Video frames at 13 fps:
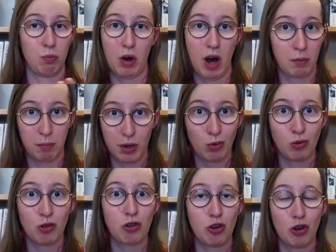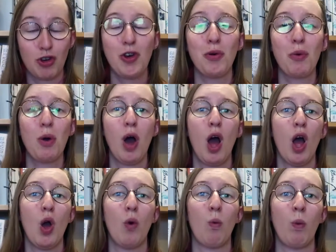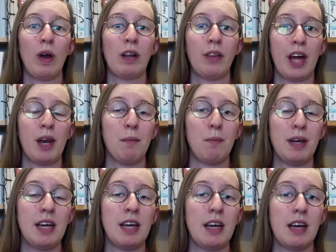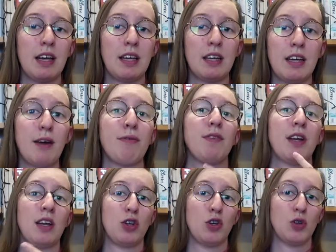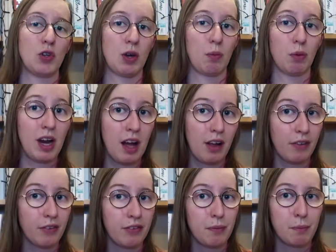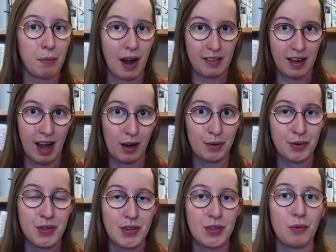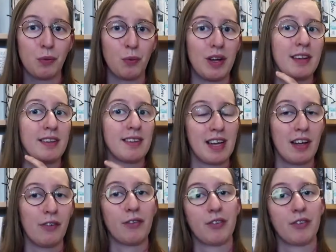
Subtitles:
unbeknownst to you, will then be gifted to someone else by the house when it steals